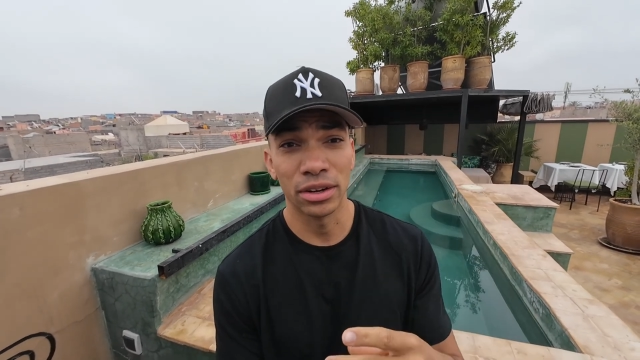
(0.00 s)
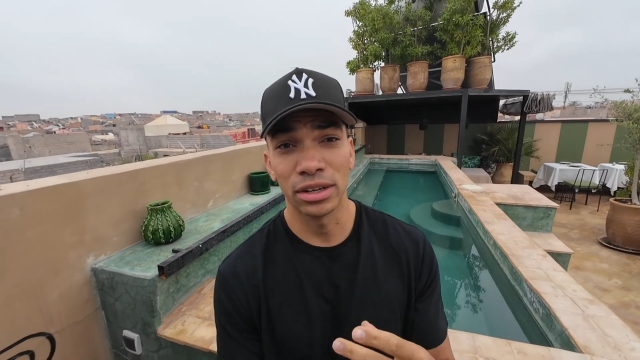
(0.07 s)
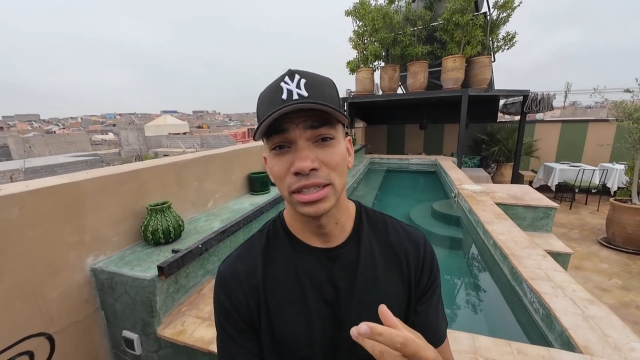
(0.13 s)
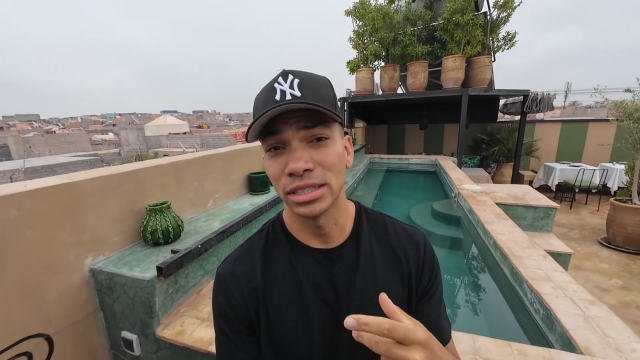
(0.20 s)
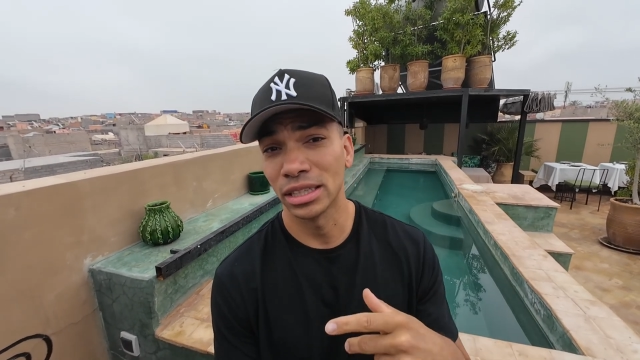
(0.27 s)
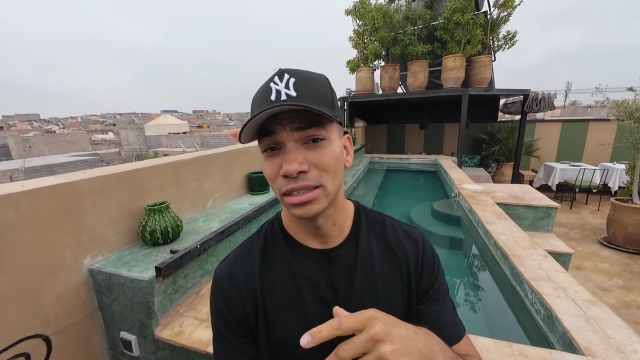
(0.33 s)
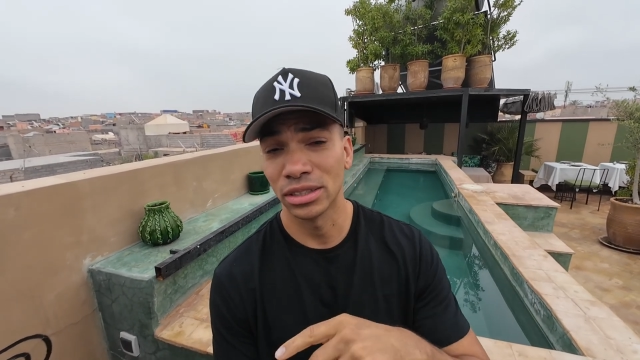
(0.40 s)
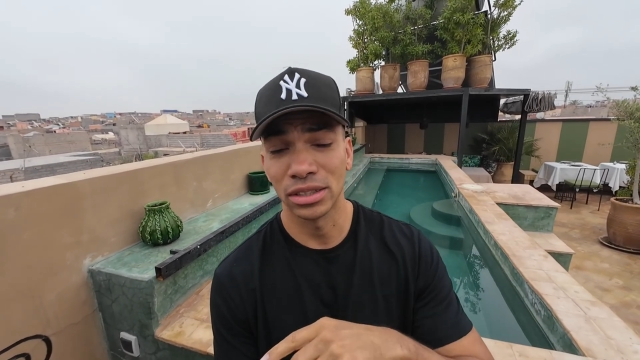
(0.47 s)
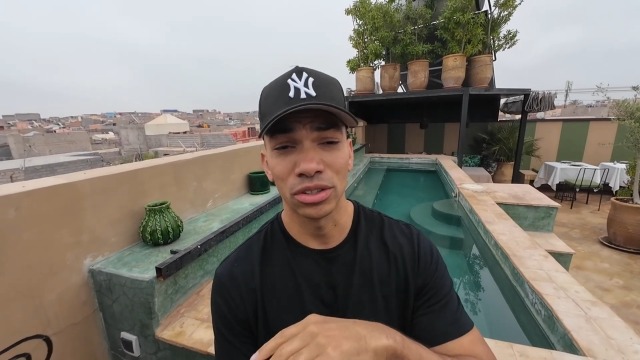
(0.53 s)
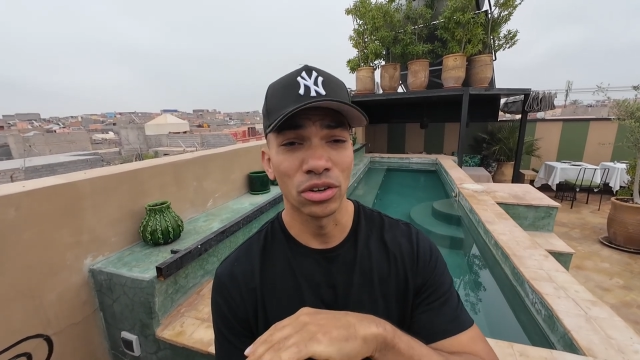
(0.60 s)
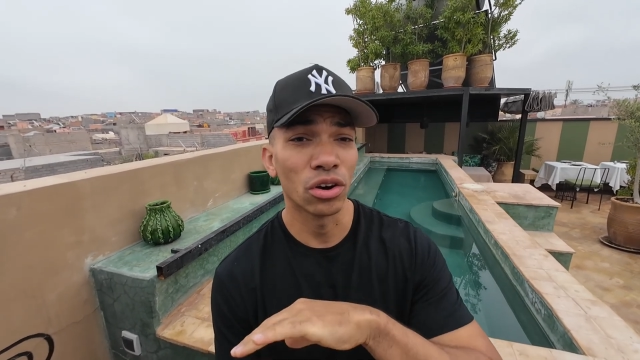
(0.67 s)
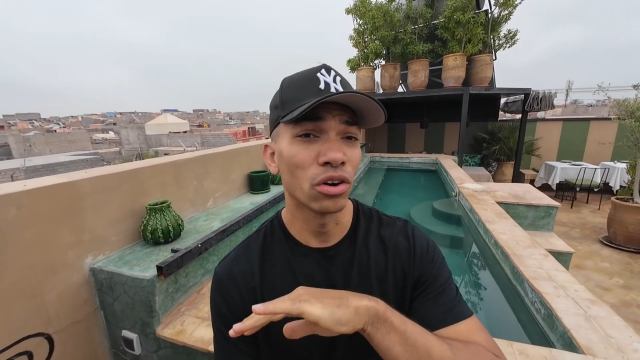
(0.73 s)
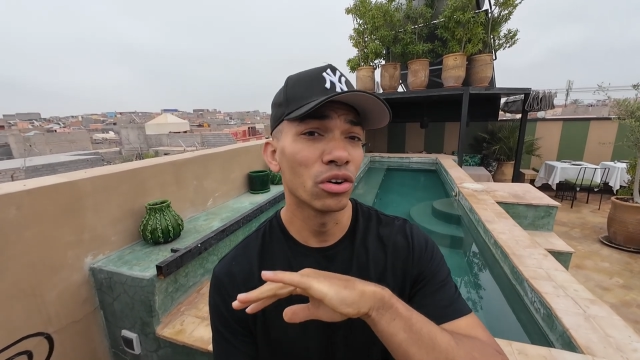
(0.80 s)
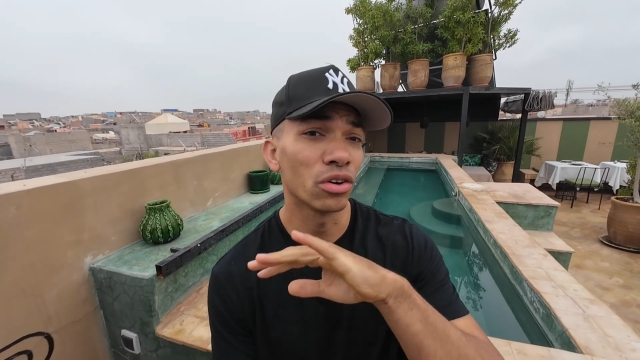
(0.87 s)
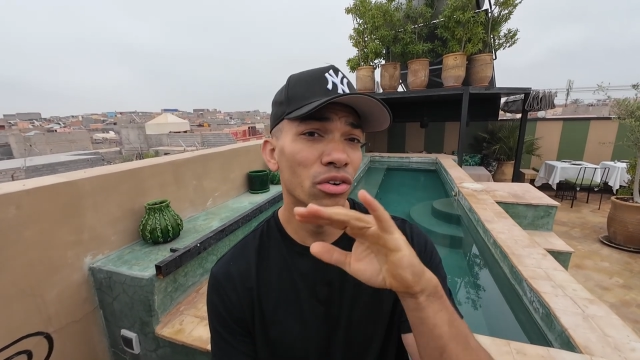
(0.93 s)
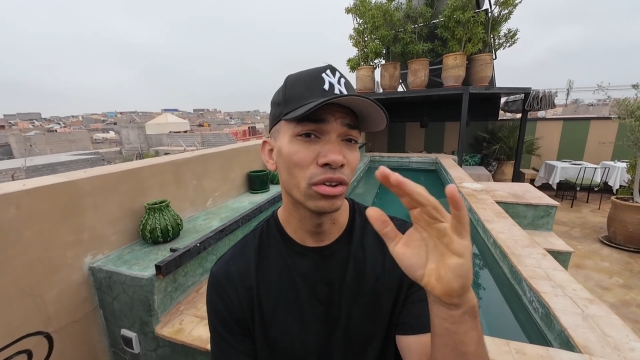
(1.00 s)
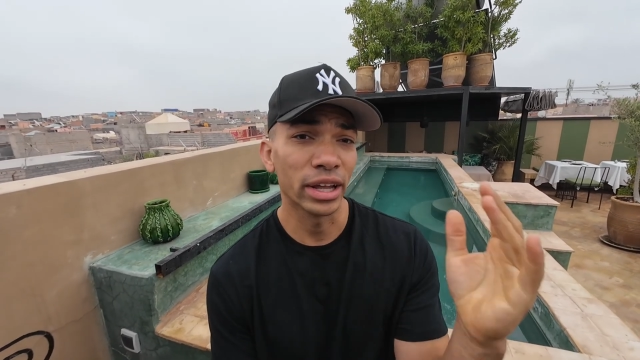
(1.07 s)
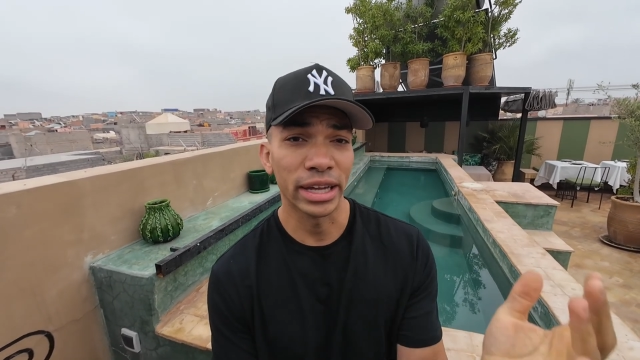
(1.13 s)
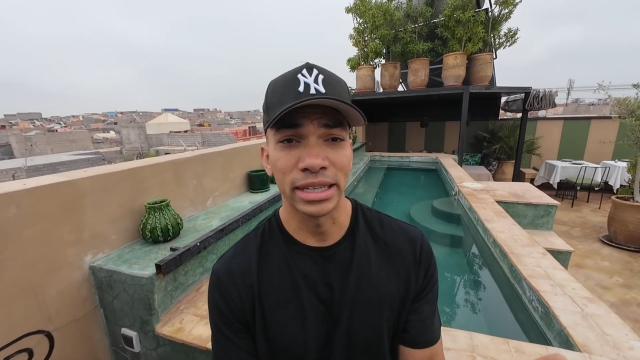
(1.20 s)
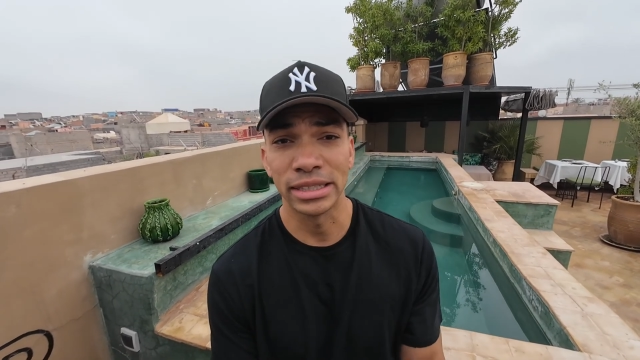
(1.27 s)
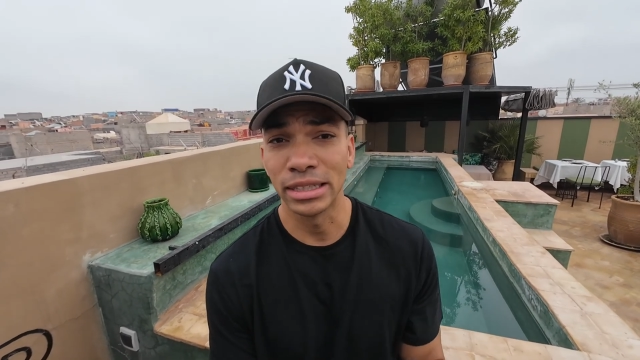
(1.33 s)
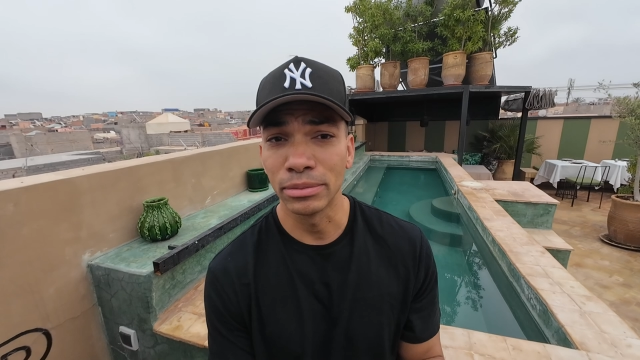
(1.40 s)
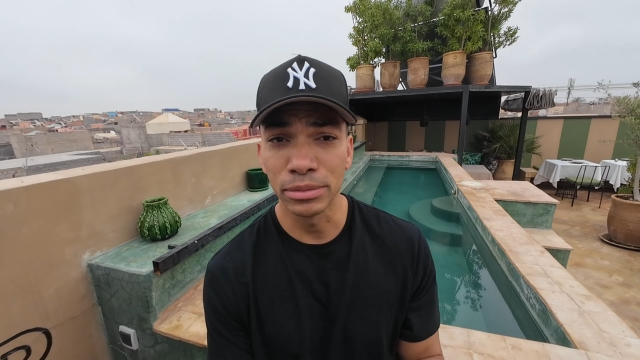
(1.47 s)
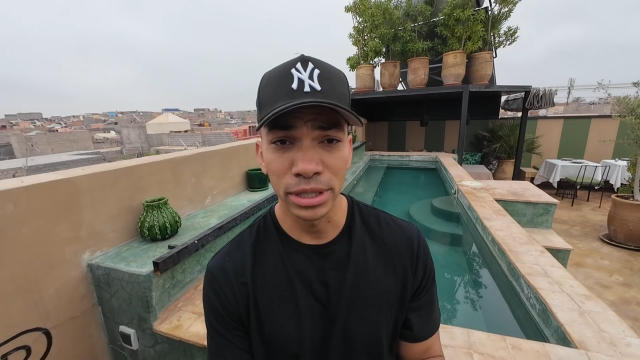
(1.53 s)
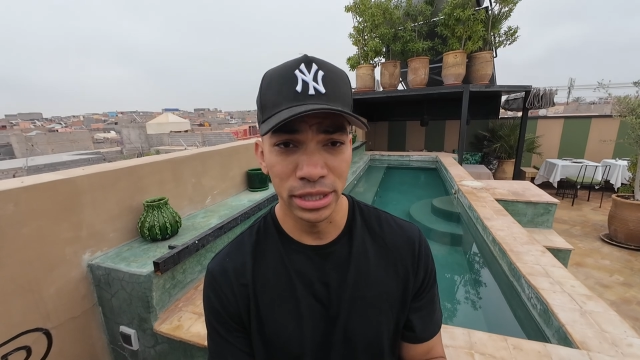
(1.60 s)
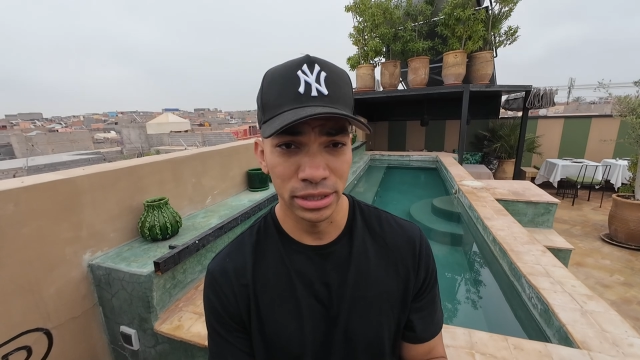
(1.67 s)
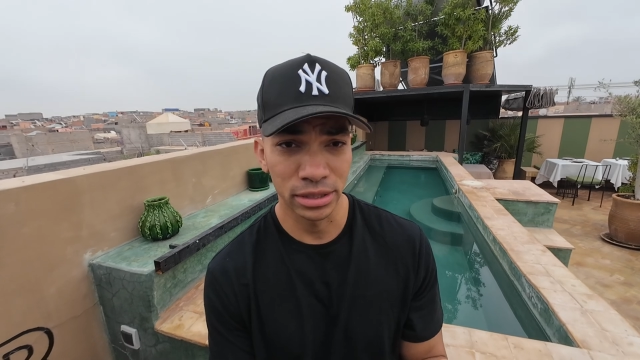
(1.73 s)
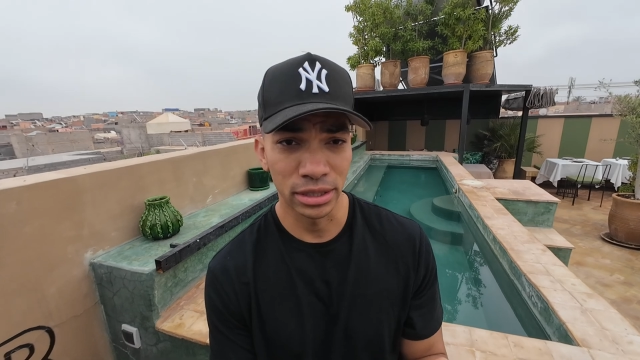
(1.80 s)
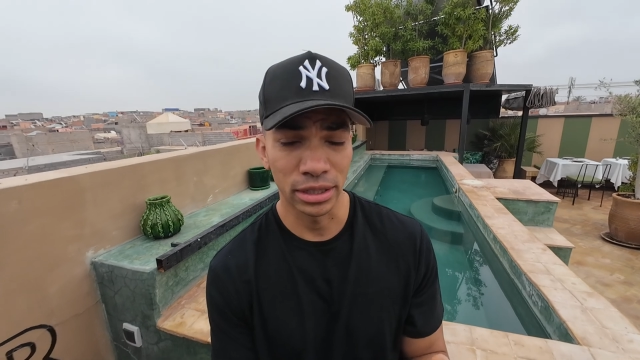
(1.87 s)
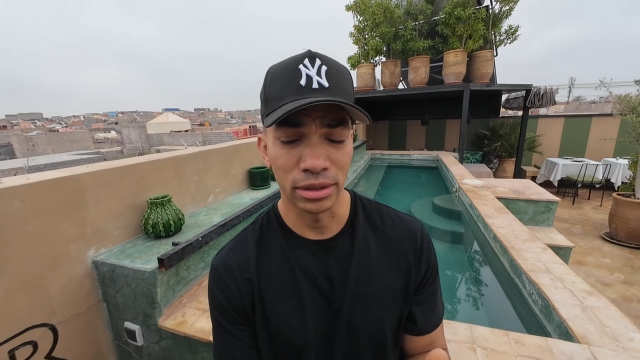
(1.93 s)
and he says that they're all like
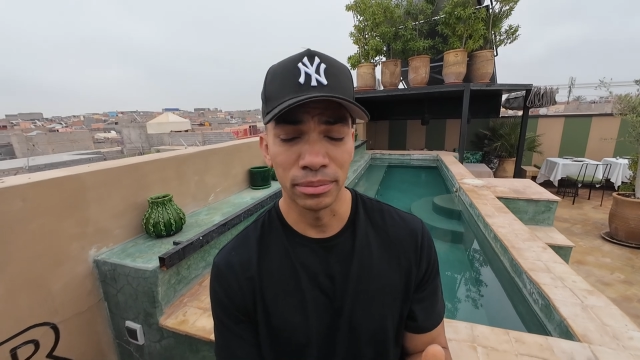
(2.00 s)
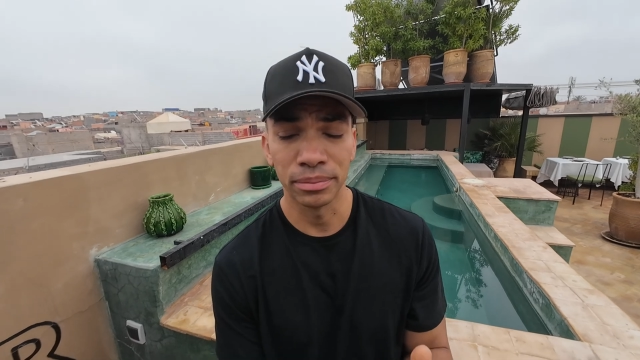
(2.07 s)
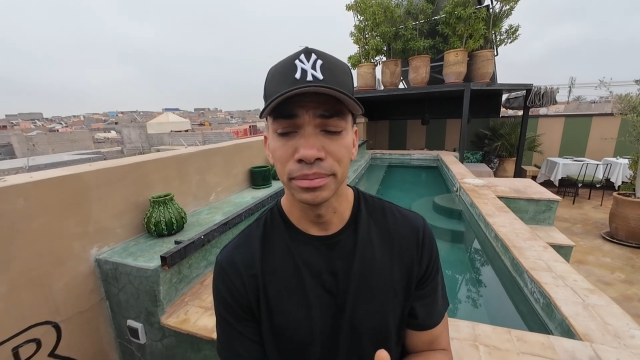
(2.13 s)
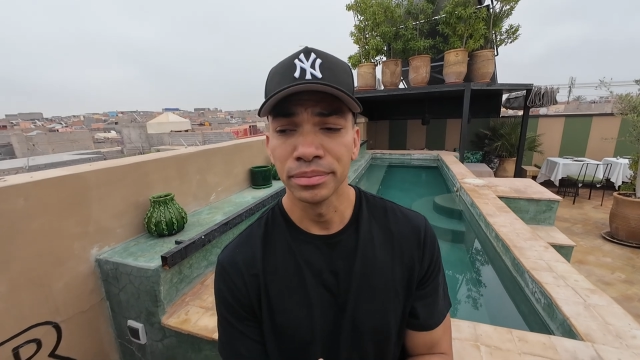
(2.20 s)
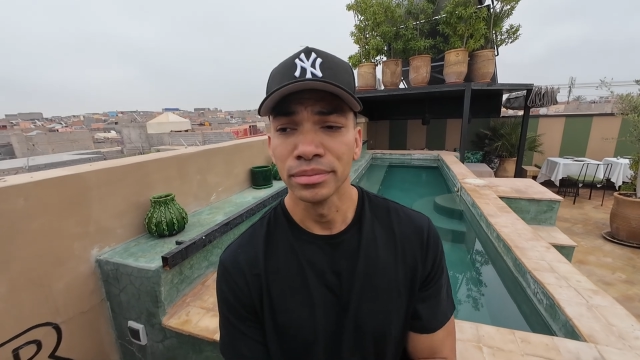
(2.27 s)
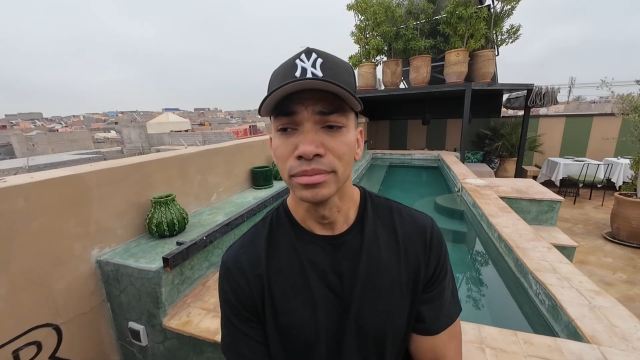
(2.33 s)
siblings to him,